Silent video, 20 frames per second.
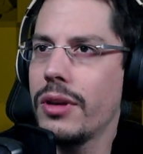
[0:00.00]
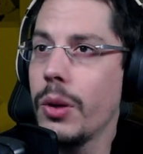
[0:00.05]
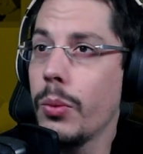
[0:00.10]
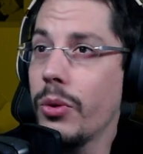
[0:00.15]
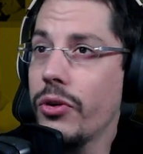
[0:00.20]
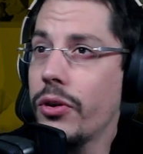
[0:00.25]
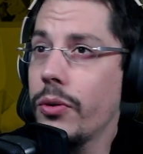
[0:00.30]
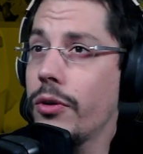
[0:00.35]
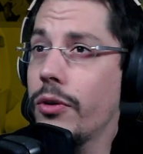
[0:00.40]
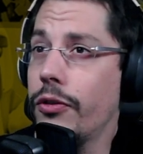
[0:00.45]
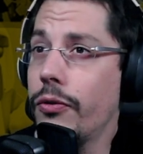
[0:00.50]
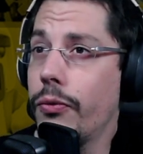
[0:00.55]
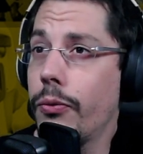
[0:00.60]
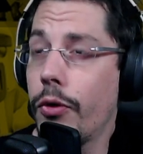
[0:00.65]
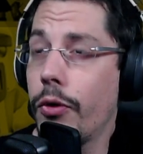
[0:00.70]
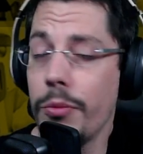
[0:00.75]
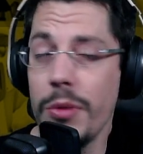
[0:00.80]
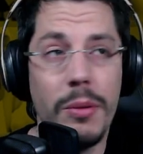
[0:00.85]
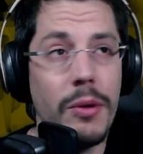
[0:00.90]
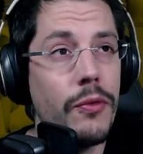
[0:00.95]
The Wizard was
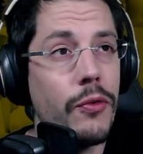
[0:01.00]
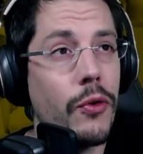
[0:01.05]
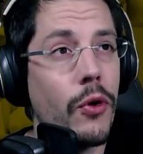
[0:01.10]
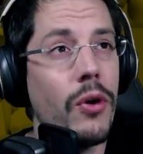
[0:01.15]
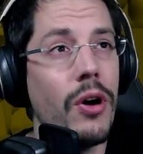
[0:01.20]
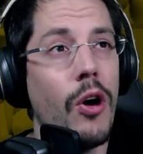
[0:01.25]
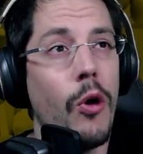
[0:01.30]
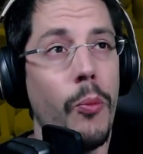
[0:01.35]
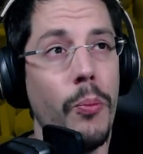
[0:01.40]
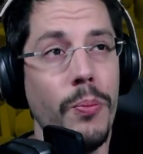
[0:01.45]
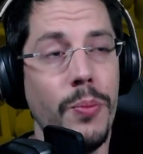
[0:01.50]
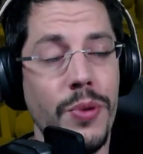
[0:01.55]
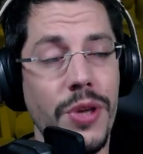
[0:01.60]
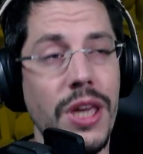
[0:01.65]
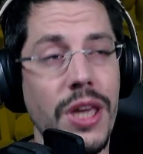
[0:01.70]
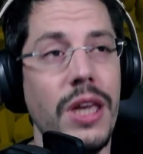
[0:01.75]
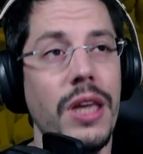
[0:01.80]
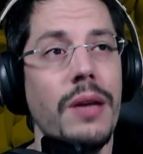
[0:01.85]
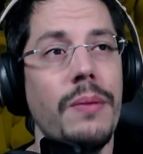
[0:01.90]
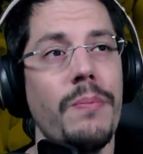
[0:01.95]
for me before OP,
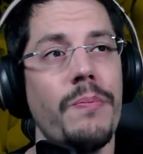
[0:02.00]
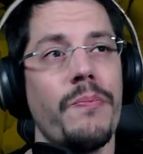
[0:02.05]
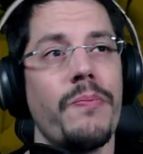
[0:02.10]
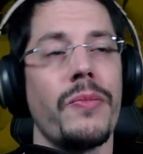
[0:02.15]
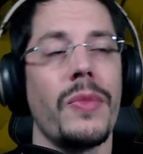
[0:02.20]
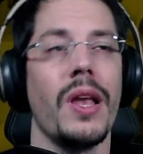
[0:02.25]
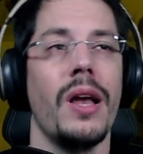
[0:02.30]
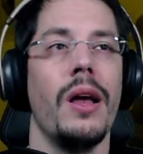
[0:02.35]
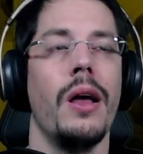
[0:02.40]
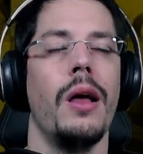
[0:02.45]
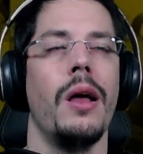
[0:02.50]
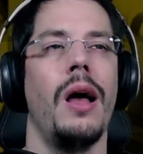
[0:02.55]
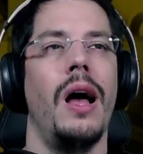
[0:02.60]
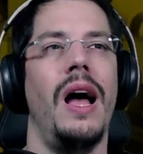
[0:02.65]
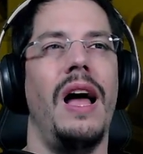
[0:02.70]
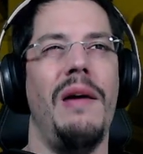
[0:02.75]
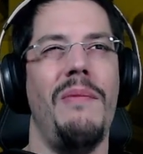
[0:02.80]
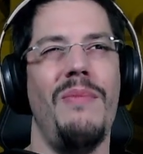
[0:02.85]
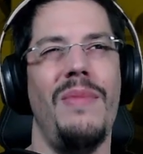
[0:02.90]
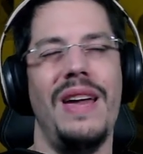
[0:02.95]

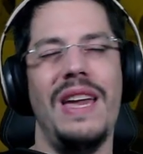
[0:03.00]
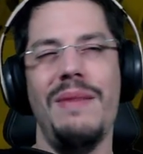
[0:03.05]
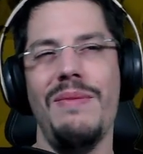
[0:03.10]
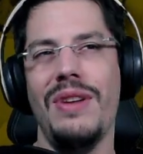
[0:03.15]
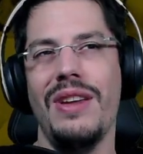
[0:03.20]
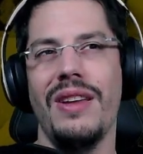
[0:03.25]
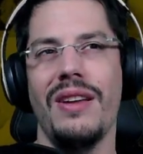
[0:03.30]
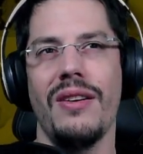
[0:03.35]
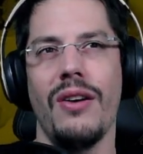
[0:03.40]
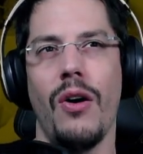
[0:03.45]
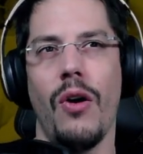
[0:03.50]
and maybe,